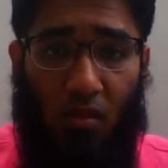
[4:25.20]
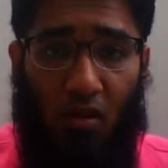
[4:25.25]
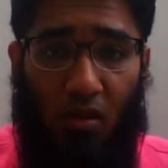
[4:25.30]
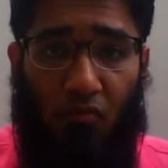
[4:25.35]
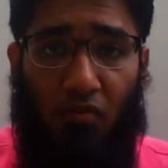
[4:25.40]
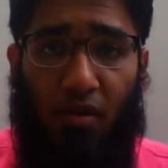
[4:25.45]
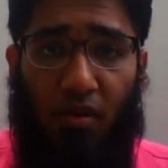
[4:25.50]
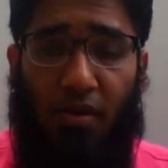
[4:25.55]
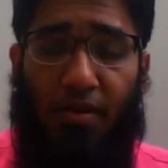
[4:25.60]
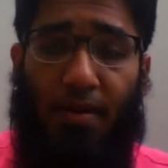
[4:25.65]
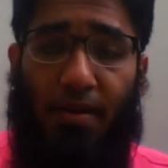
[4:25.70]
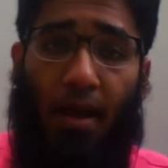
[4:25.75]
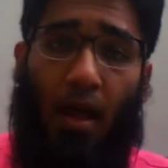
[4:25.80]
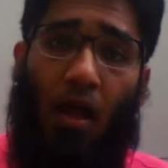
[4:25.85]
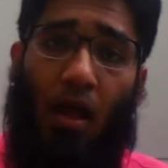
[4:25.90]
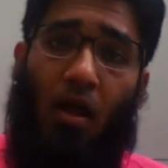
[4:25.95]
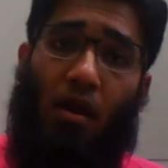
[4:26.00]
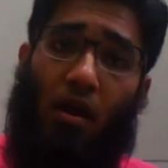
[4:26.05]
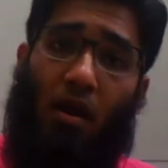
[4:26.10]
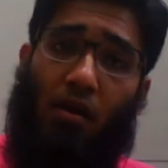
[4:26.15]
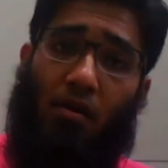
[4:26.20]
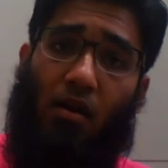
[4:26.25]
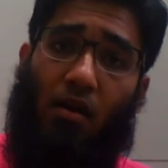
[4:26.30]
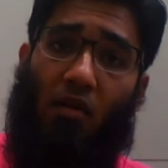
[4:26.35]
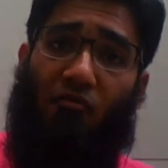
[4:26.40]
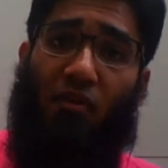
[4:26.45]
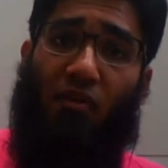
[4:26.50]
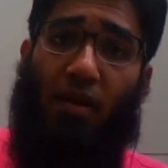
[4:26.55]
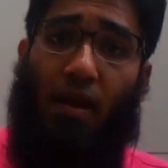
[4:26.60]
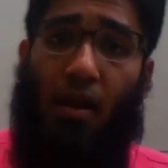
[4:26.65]
Nvidia
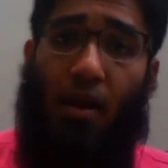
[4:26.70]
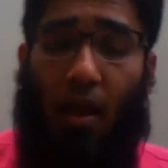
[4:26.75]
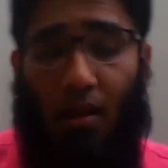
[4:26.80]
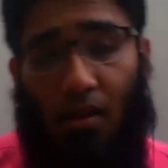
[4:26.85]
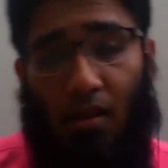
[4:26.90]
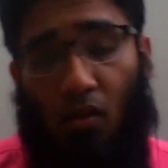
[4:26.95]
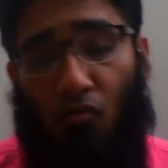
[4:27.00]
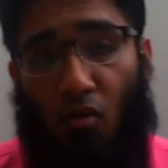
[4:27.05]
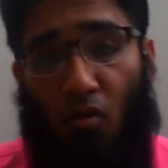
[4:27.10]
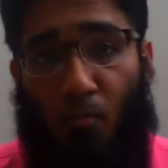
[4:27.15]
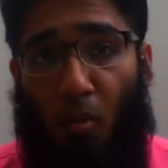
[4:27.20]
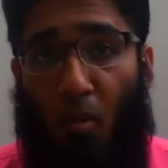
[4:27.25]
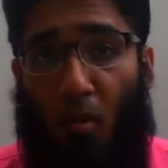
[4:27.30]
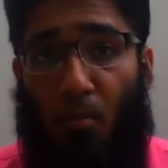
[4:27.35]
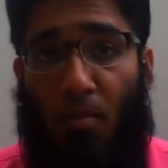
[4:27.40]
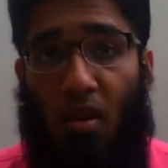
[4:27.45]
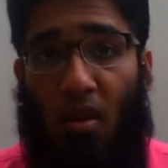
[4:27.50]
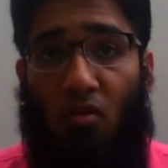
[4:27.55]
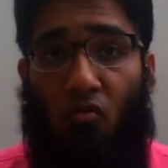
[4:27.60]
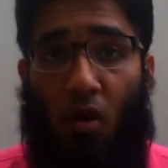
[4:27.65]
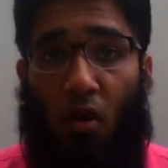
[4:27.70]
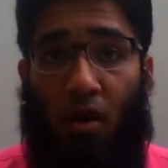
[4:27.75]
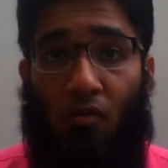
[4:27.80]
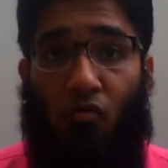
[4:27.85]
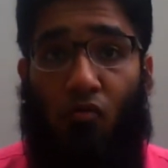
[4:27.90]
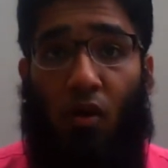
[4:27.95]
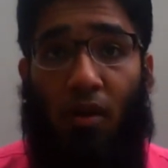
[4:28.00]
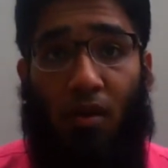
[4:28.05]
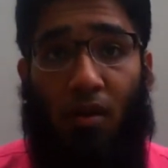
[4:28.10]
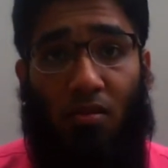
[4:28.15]
graphic card, and we probably
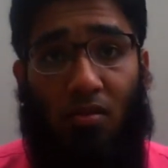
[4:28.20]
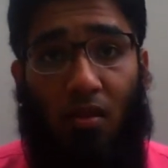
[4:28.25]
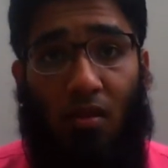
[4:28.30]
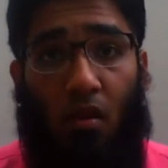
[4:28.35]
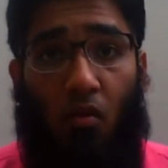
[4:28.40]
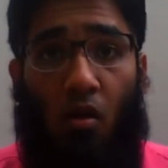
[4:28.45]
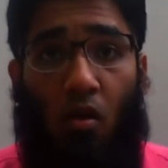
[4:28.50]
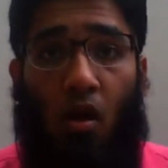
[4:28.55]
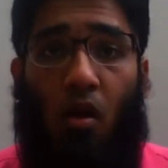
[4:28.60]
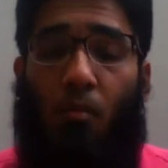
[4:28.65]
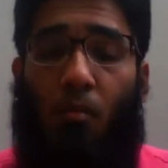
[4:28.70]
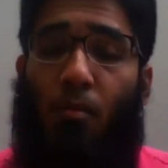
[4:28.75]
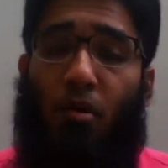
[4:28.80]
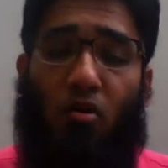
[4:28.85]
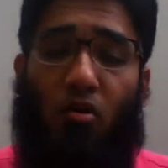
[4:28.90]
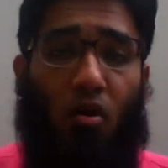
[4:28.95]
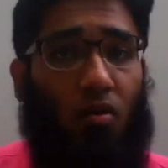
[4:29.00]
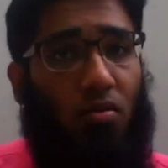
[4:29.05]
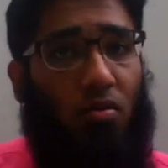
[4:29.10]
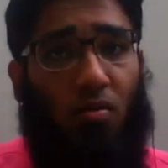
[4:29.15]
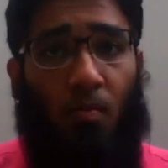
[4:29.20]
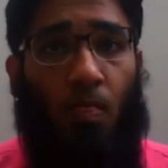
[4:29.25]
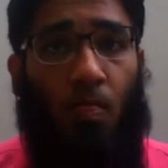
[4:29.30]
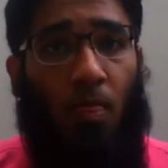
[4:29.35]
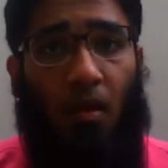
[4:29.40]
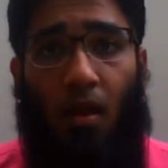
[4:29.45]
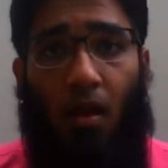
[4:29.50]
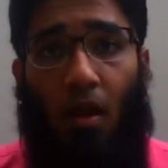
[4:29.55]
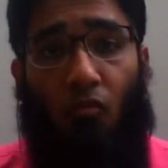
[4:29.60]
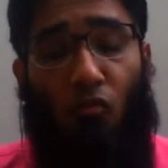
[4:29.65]
wanna see, because
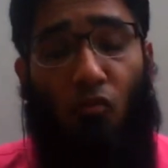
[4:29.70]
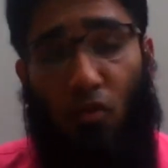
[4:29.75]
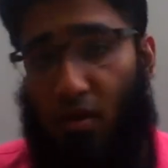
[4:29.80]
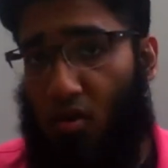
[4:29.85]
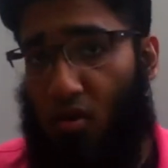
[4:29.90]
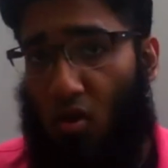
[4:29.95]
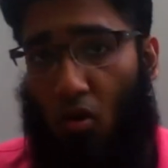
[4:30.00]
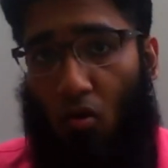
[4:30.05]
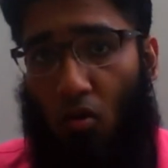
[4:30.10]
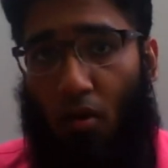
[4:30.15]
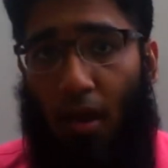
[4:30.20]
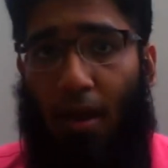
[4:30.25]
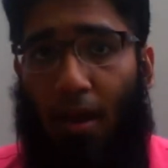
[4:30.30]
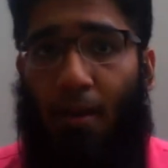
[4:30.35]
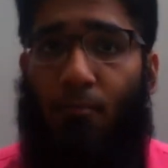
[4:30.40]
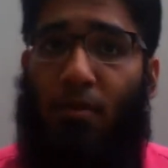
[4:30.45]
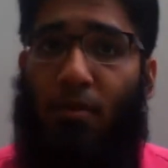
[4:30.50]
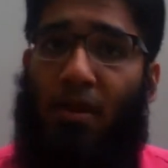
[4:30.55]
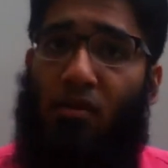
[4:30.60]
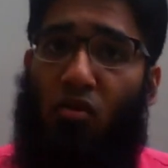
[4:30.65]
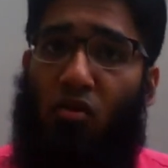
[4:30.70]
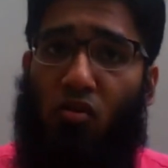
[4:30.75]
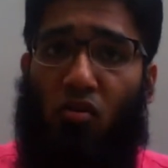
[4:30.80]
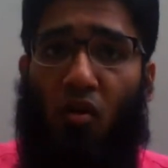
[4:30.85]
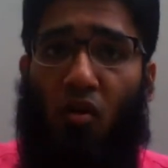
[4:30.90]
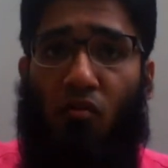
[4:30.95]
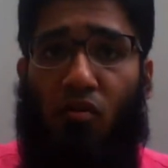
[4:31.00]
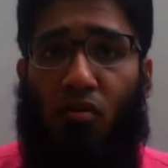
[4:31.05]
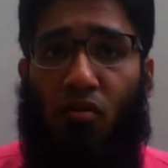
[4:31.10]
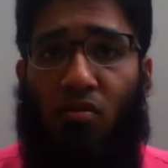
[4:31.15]
we know AMD is not
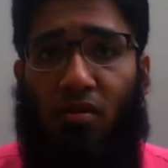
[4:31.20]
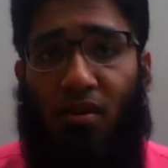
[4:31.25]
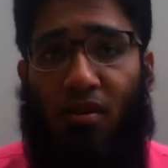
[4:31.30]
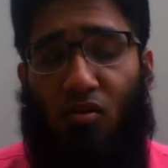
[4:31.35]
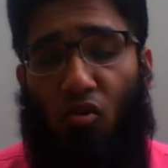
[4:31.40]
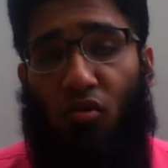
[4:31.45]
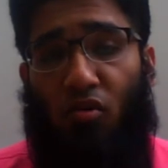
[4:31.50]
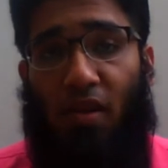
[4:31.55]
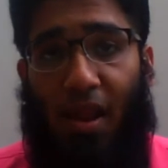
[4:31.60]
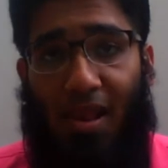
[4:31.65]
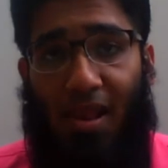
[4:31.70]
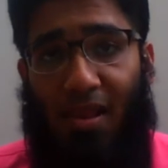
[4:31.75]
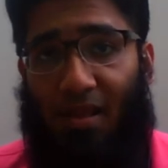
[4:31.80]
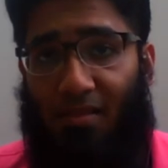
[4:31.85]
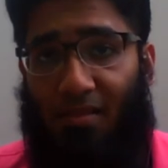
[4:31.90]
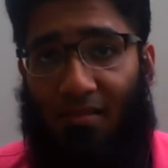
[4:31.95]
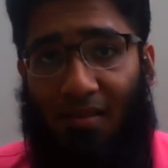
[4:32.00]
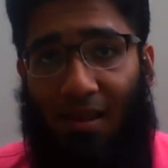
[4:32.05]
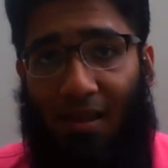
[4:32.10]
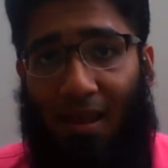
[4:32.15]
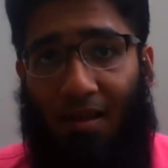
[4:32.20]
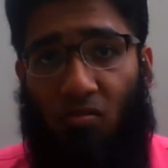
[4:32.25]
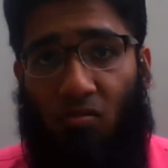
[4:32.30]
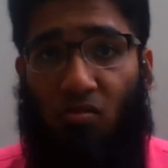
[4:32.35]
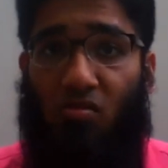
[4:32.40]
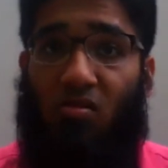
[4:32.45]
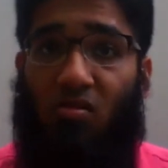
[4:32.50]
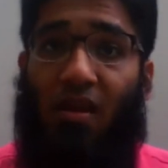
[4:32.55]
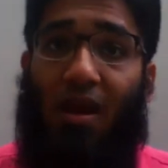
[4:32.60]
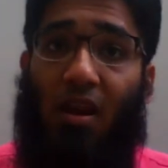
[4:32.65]
going to sit on their lazy ass.
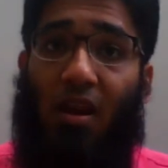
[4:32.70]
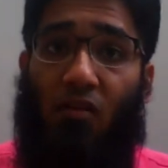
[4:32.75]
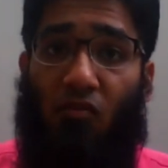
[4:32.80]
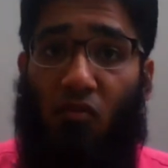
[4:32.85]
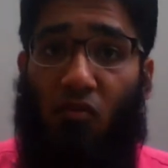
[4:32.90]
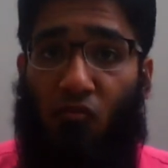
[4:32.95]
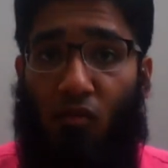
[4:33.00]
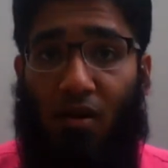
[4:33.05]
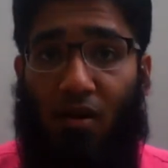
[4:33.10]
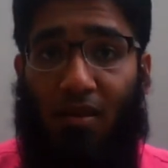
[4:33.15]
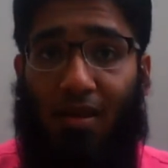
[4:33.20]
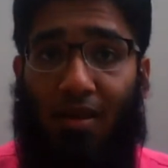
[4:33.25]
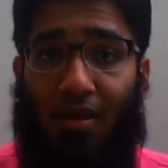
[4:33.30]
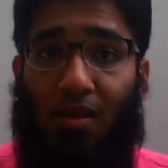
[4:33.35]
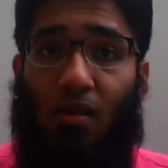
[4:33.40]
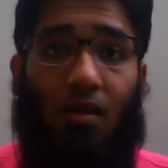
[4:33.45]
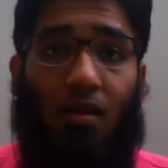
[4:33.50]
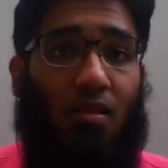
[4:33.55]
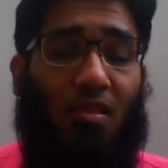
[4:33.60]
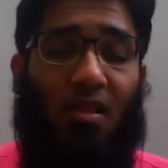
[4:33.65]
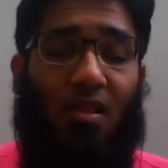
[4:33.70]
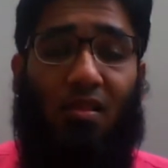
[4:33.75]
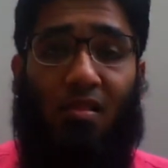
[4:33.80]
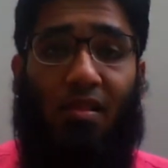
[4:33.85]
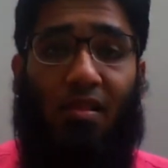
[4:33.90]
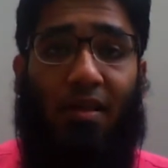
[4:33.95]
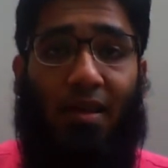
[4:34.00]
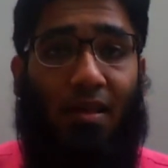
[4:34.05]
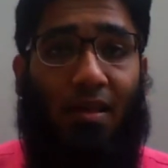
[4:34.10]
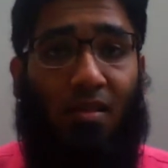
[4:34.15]
They are even working. This
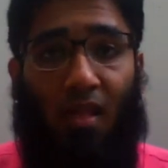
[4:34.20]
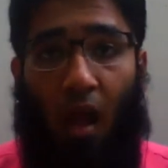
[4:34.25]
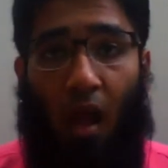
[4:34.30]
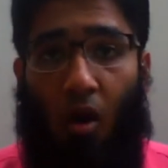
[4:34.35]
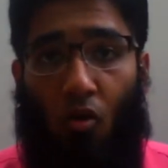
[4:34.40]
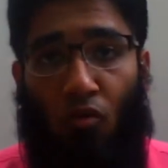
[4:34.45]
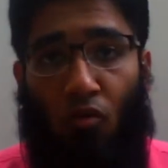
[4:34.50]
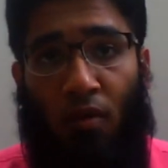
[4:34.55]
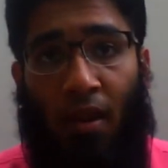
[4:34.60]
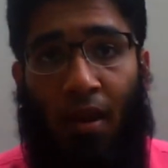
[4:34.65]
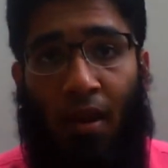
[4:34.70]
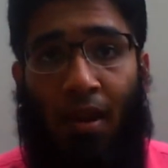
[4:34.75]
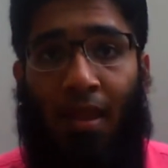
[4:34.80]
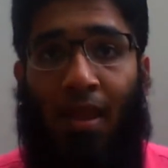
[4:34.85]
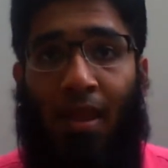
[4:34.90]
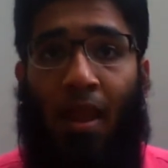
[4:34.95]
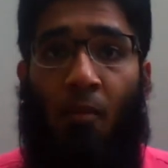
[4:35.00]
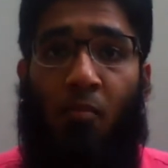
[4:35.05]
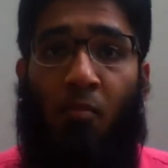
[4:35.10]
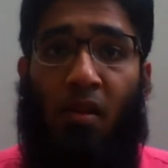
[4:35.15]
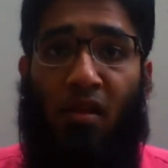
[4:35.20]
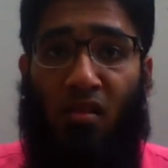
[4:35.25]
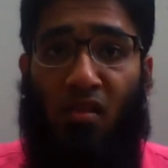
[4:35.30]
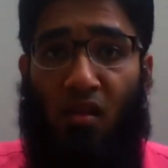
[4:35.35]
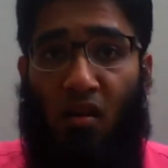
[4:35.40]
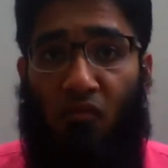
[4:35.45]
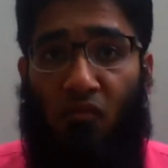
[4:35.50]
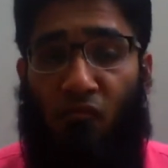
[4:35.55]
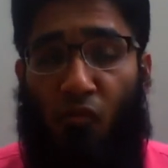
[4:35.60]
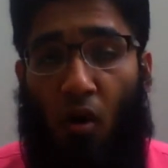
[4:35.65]
leak is out there. AMD is
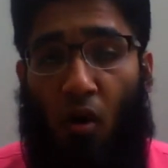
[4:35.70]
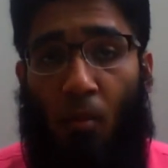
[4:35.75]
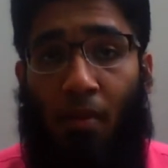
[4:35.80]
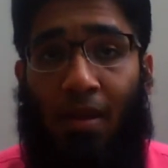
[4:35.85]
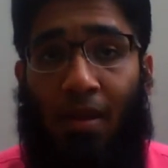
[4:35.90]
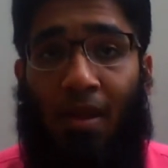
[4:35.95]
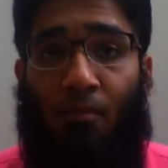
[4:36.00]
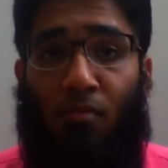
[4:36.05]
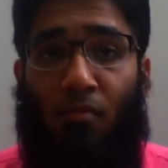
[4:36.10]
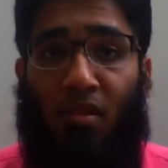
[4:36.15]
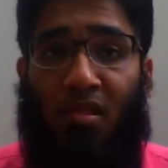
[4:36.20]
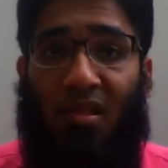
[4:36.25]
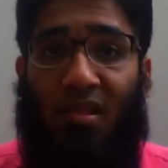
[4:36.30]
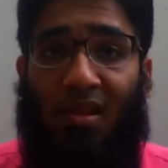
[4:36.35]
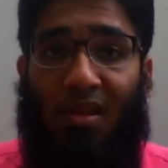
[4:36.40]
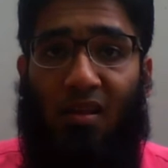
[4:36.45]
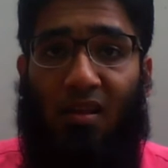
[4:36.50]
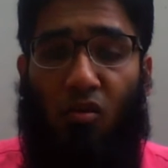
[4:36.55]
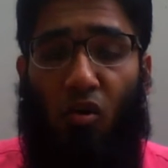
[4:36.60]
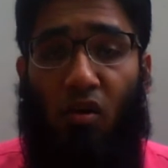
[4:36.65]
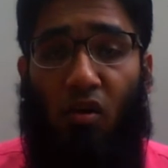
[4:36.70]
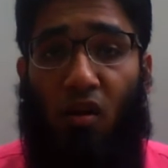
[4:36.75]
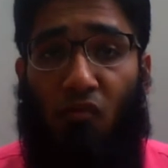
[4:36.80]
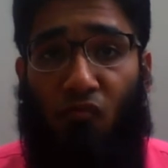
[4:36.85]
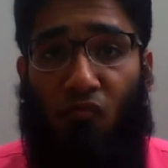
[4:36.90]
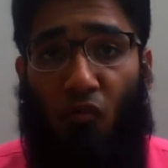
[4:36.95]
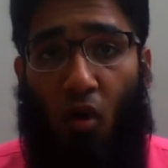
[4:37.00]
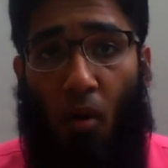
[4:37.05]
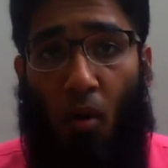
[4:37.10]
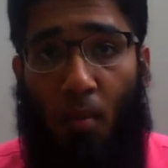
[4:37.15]
informed. AMD CEO
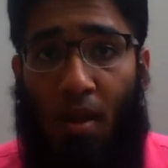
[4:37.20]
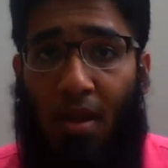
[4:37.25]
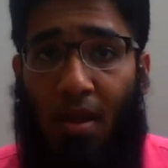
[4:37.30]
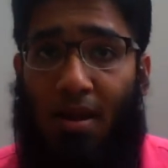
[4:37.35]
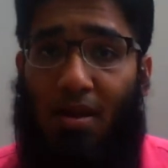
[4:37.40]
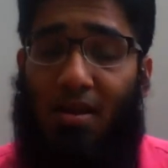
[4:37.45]
informed.